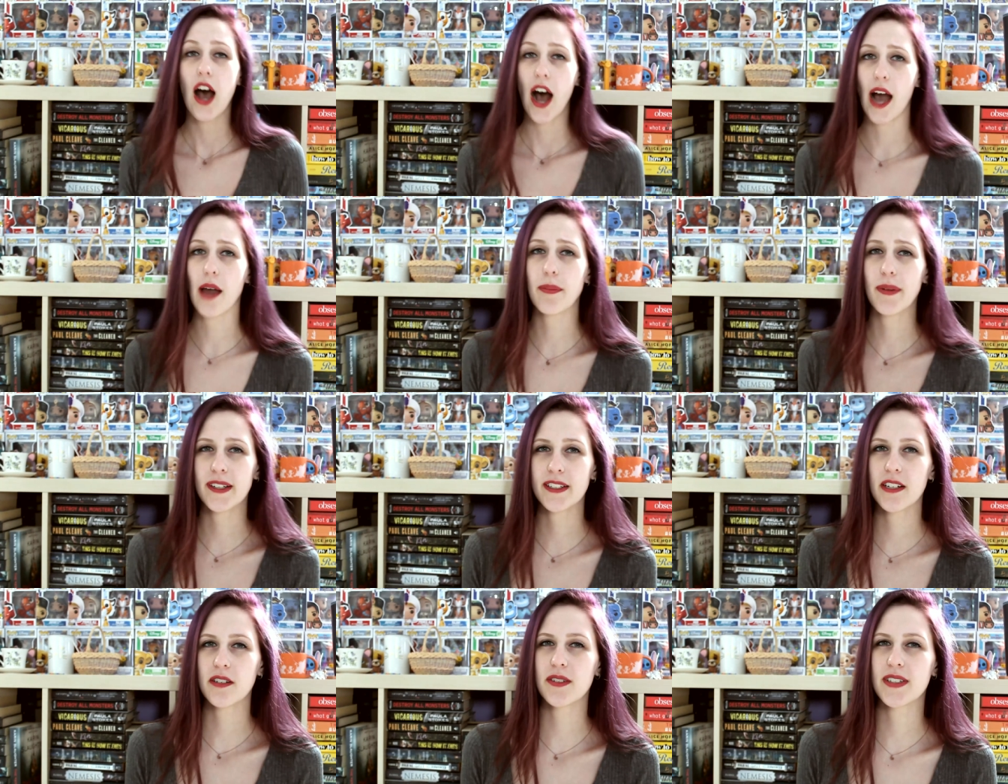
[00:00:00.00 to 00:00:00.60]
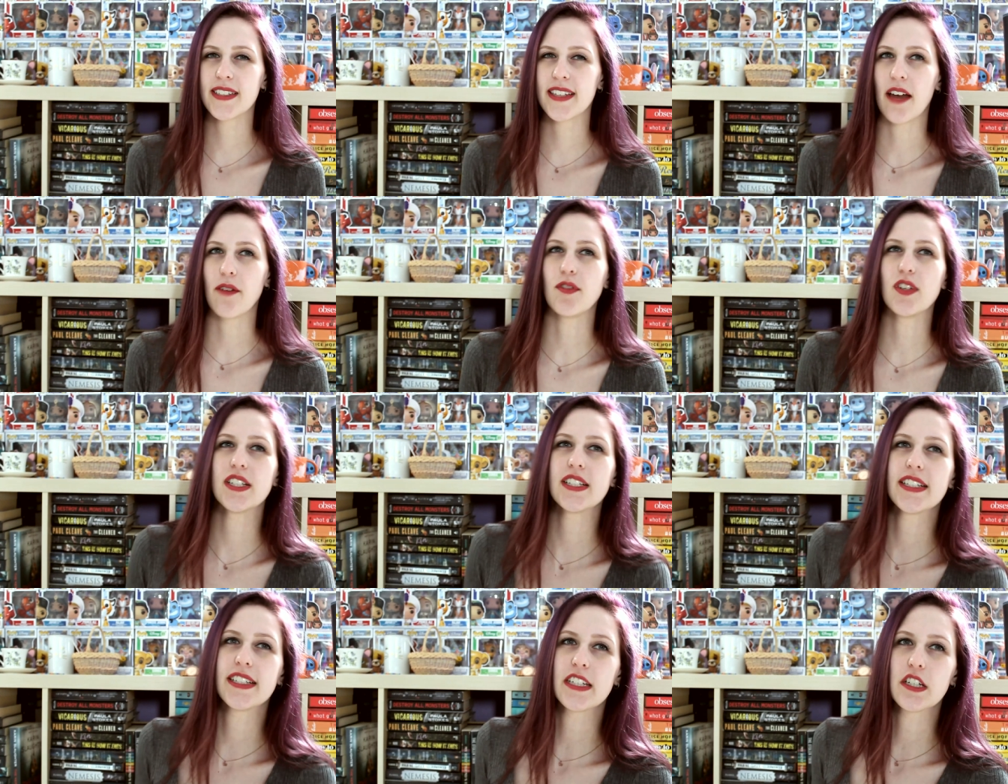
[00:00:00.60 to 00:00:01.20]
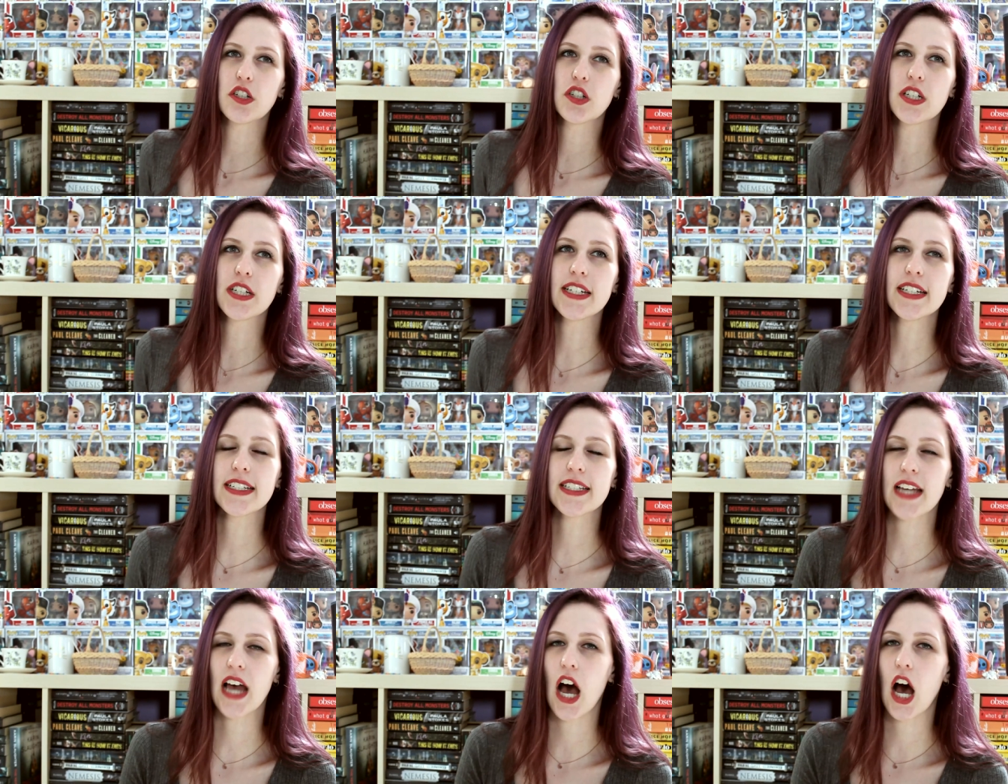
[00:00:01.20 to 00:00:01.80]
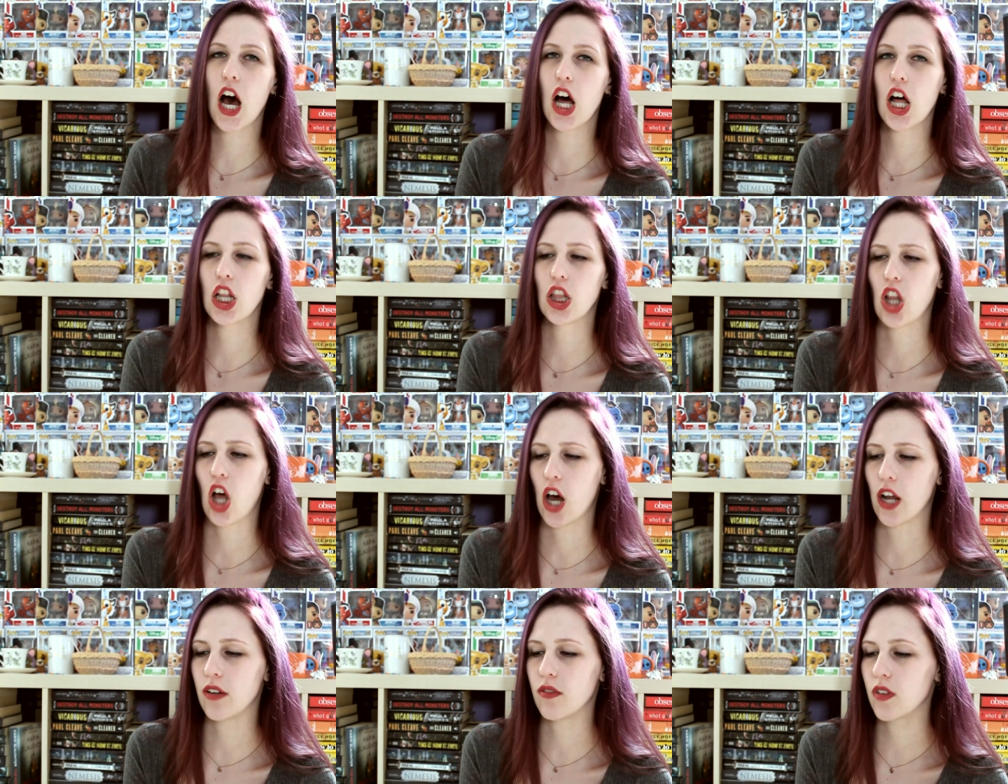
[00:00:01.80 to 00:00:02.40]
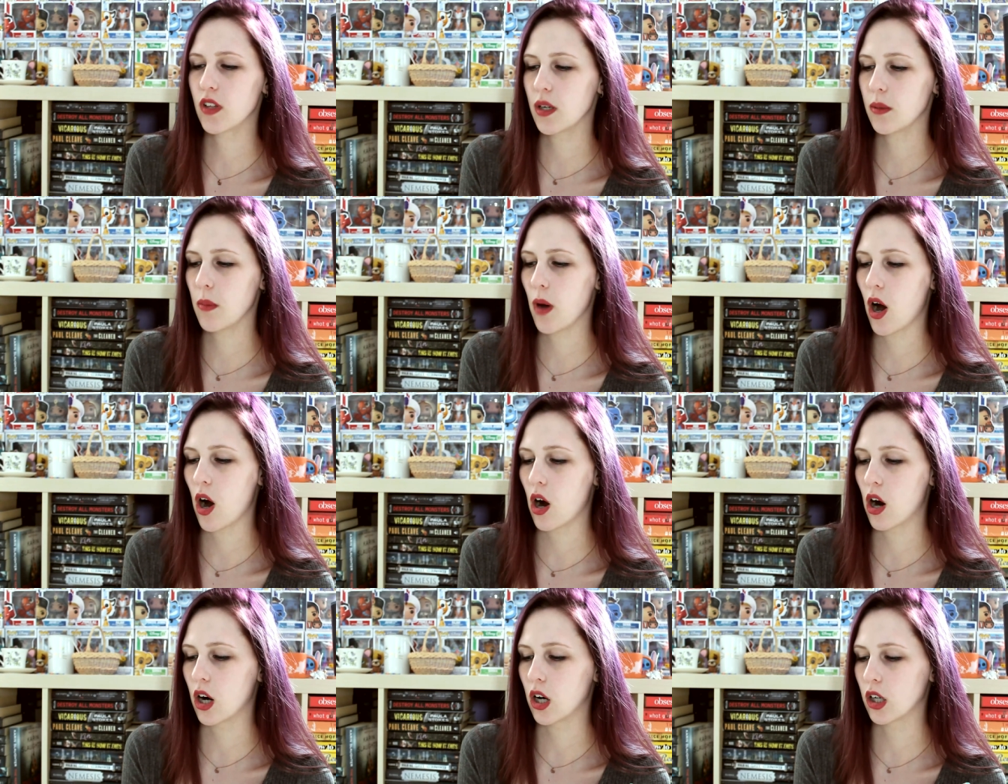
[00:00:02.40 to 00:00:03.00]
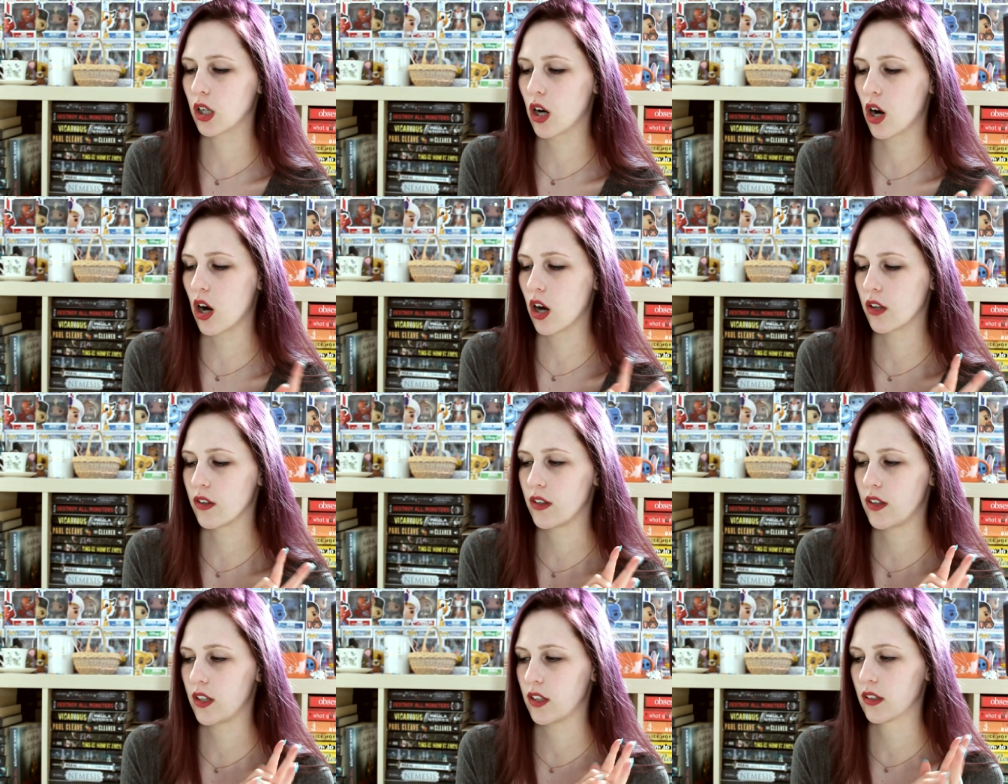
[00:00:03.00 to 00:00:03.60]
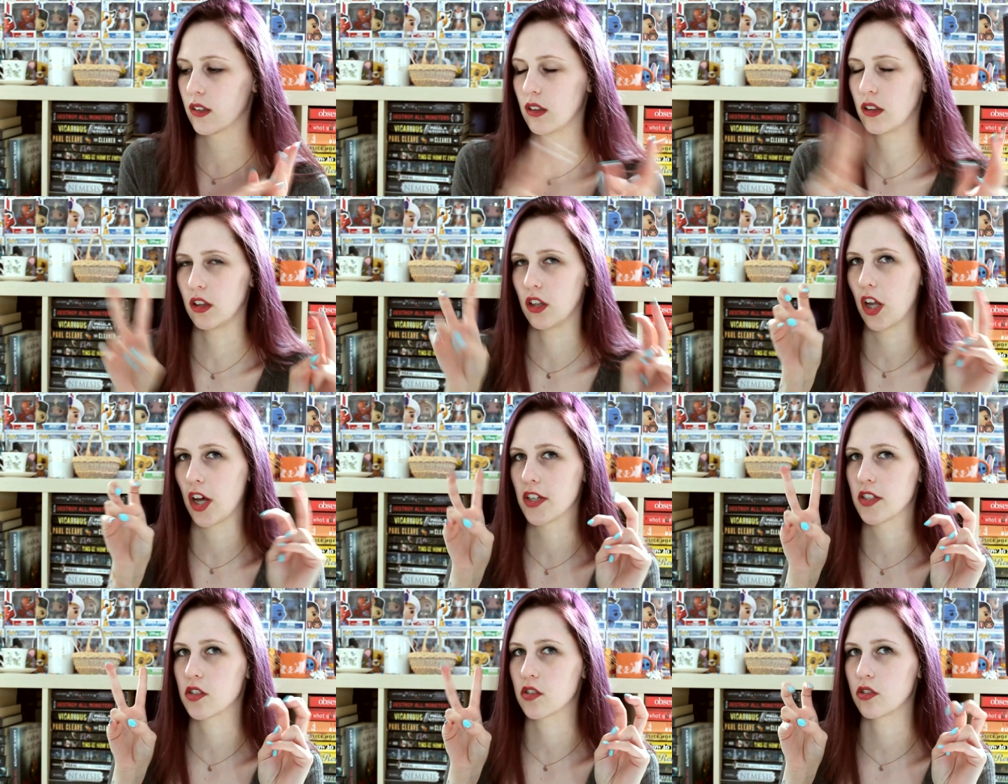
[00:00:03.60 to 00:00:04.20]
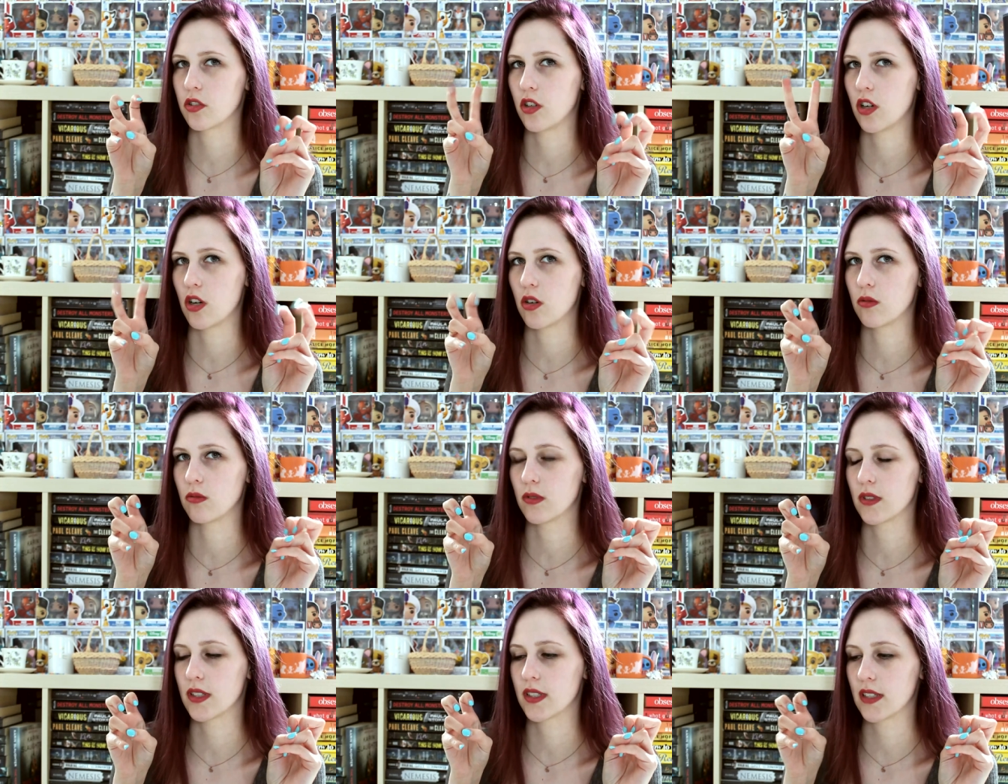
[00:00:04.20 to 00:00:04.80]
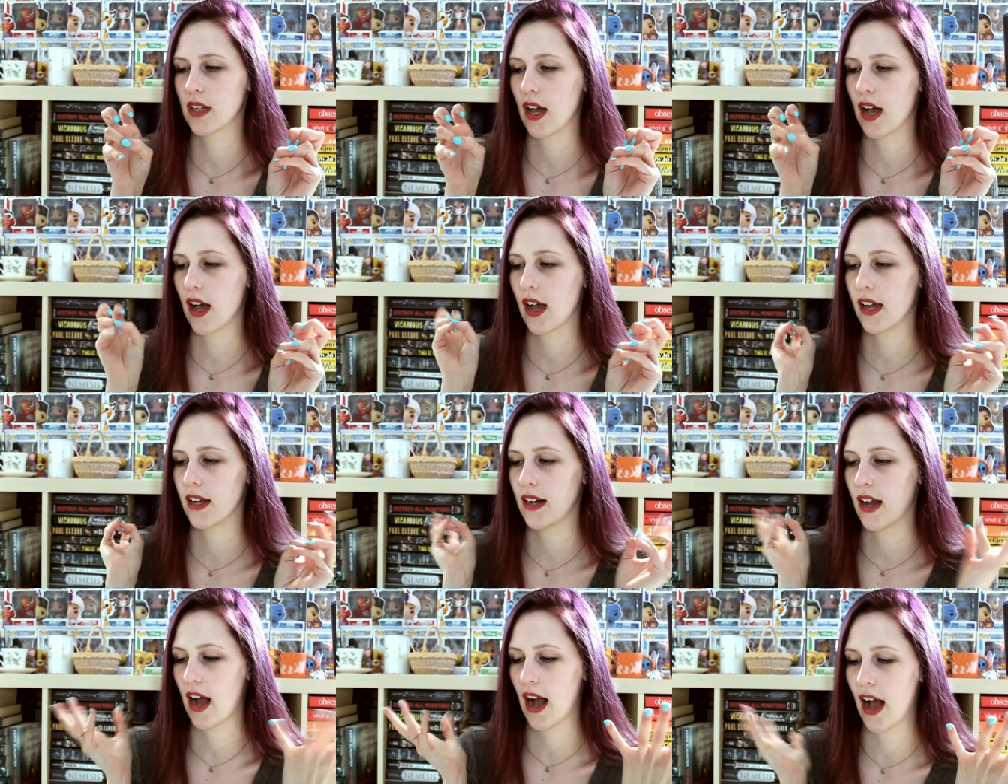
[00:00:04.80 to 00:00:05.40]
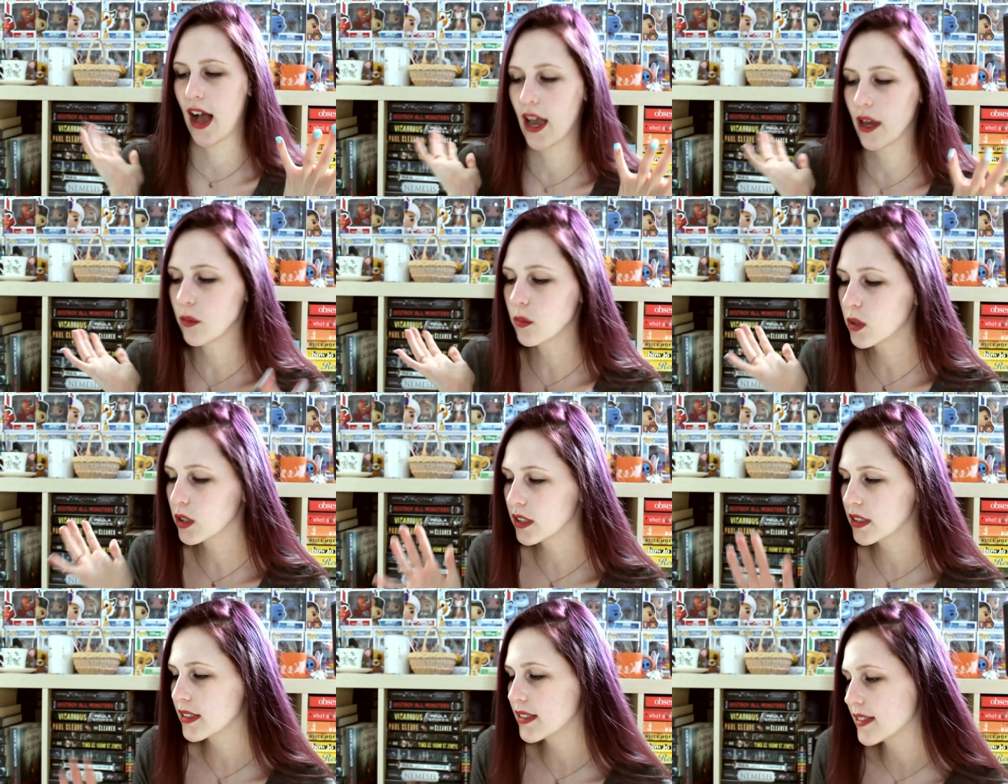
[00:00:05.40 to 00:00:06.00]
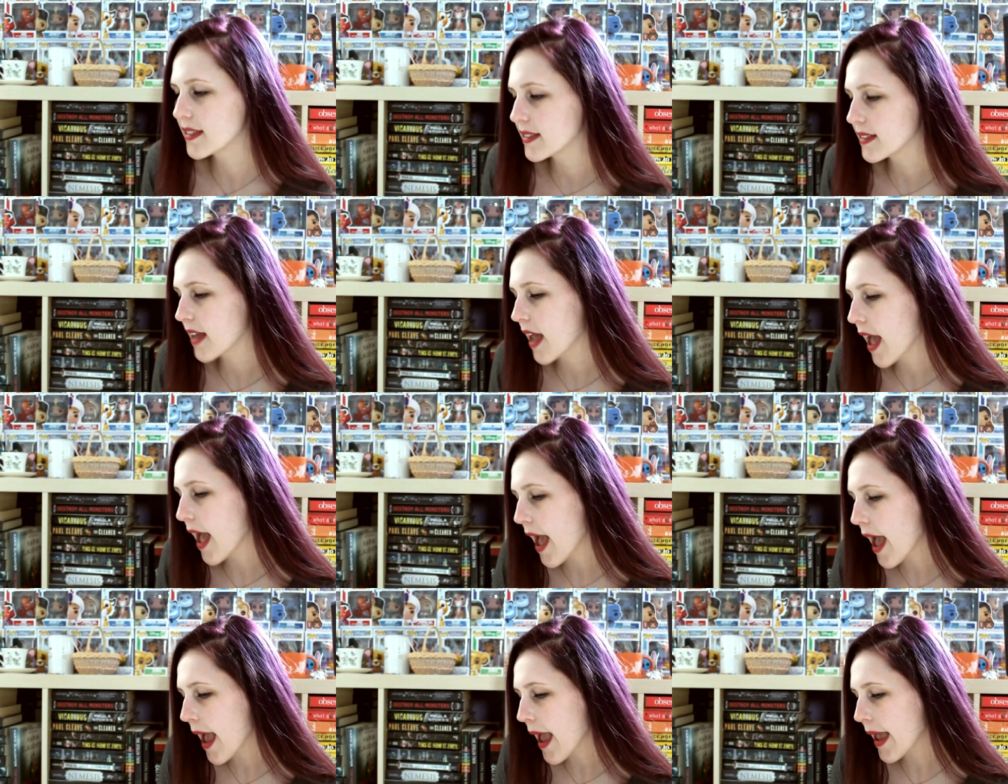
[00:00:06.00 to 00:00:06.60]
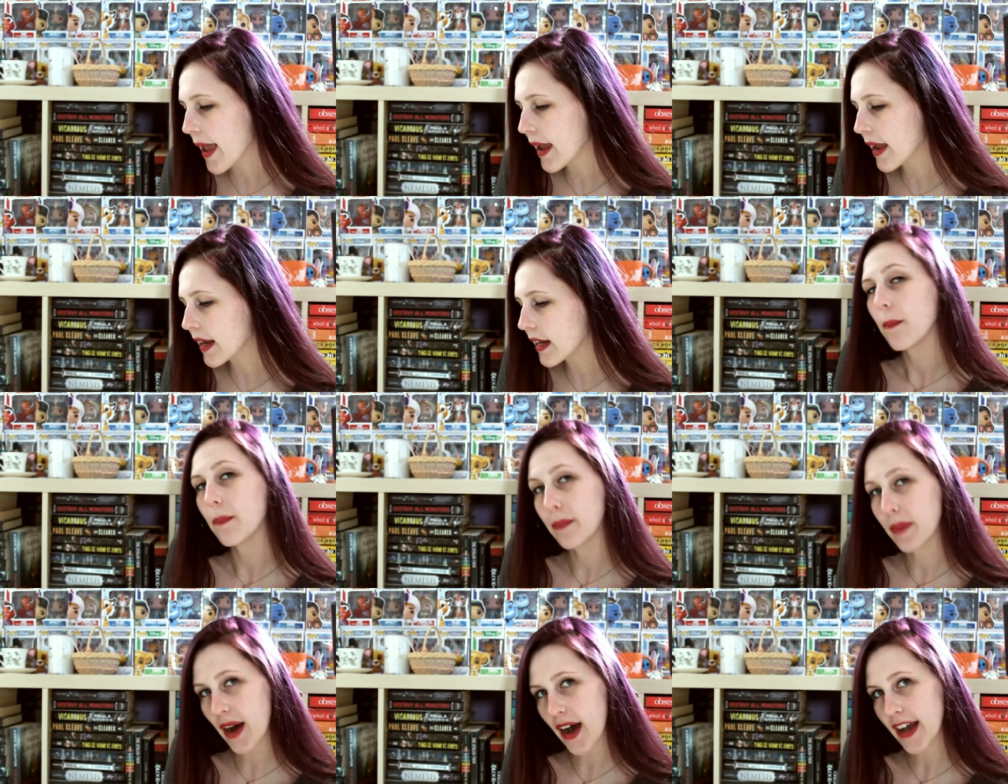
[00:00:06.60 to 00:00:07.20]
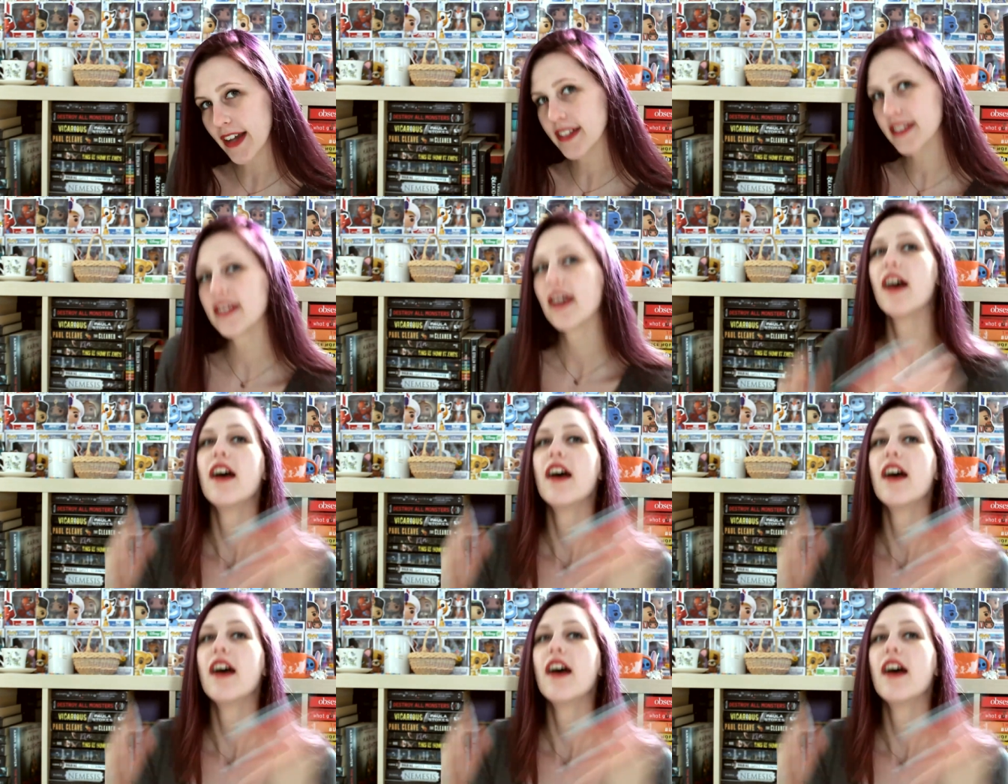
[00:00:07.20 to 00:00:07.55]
I picked out seven series. A lot of them are on the lesser known side I would say but